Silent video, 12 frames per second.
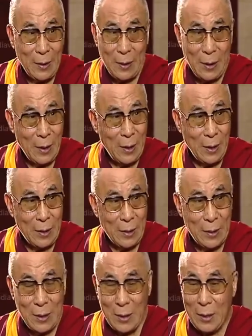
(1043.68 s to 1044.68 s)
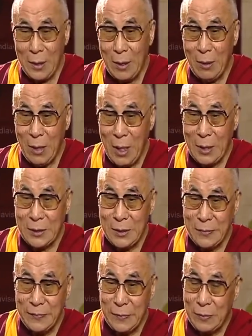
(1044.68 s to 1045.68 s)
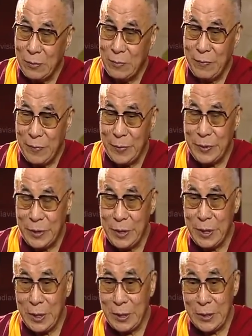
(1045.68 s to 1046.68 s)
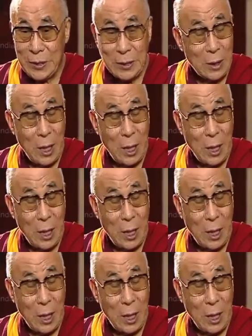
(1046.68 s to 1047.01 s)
our last over 53 years,